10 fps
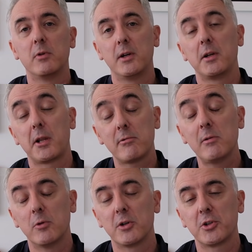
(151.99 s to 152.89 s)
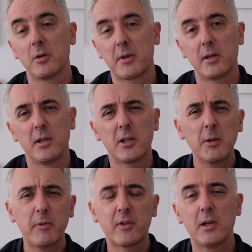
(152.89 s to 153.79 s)
running street workshops and a
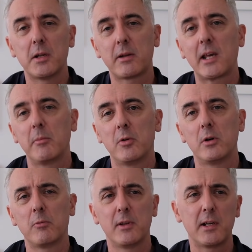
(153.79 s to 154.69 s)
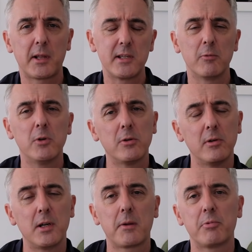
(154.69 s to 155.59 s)
couple of clients came along with X-T1 or
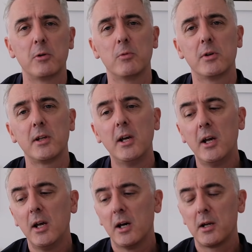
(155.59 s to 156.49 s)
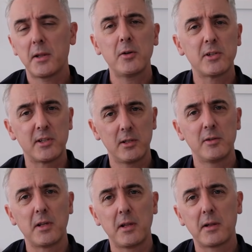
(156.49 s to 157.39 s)
an X-Pro1 and I started to
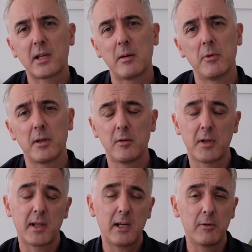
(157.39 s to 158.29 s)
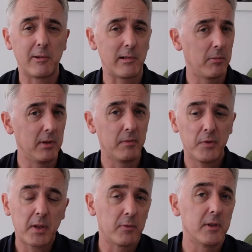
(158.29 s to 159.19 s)
notice these cameras and realized how incredibly,
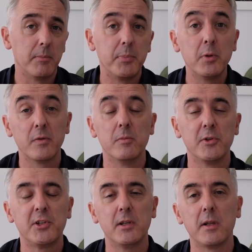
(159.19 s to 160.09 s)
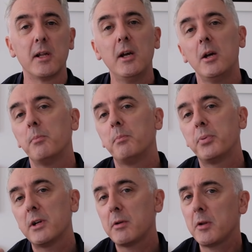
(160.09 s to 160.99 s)
first of all they're beautiful machines
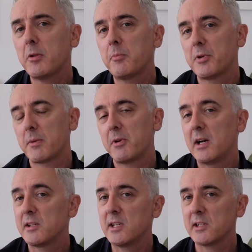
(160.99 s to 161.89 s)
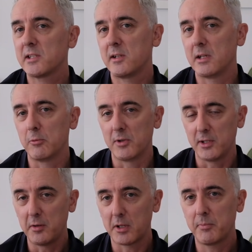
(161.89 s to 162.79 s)
but I was also impressed by how tactile they were, the
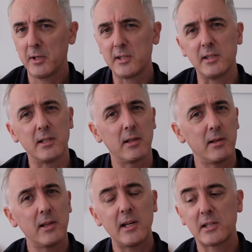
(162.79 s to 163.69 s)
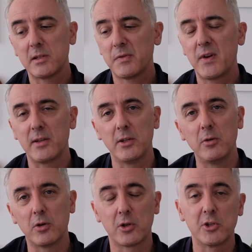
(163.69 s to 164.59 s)
usability. I liked the fact that
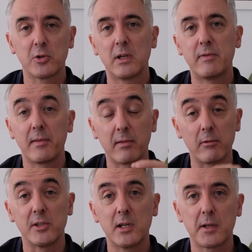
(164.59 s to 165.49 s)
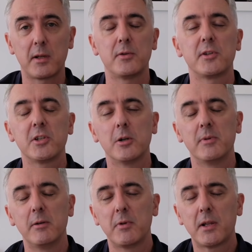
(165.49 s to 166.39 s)
you could control everything through dials on the
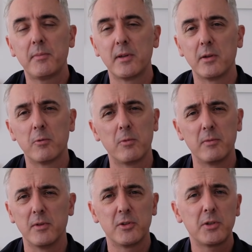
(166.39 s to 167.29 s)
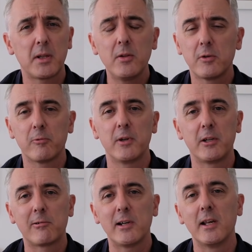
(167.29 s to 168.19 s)
top. It was something that, that just looked
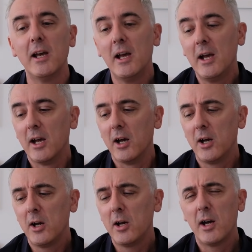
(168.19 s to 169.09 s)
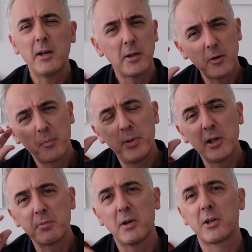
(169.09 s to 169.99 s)
really great uh, and sort of
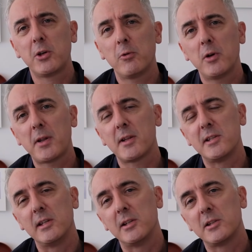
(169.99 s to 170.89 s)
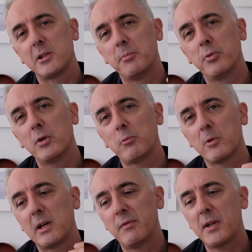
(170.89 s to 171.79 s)
piqued my curiosity to the point
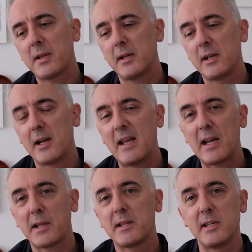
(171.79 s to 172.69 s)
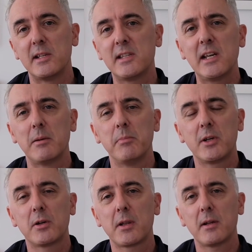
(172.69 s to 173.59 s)
where I invested in an XT10
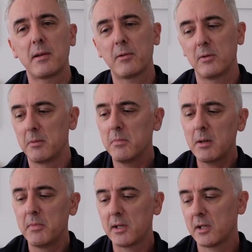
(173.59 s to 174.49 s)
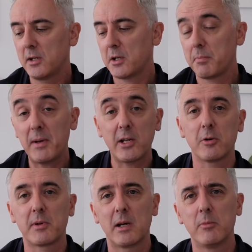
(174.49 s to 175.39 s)
because I thought it might make a nice
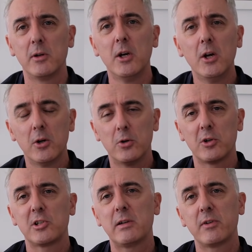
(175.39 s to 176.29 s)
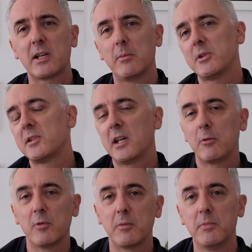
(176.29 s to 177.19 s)
backup camera or a travel camera to
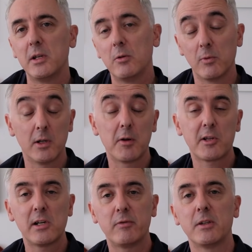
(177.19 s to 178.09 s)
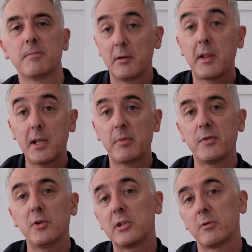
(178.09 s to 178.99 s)
take with me when I was traveling. Now, as I said
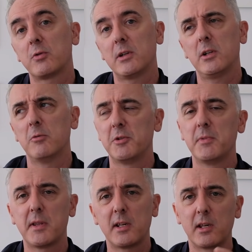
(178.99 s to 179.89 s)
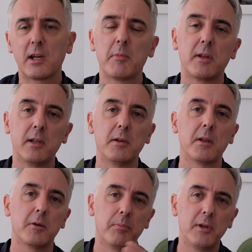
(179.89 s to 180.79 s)
before, I travel quite a lot, which means taking cameras and
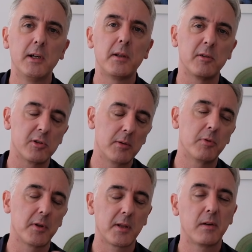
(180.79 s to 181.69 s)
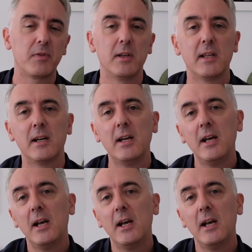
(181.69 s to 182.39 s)
lenses on planes and tripod and stuff like that.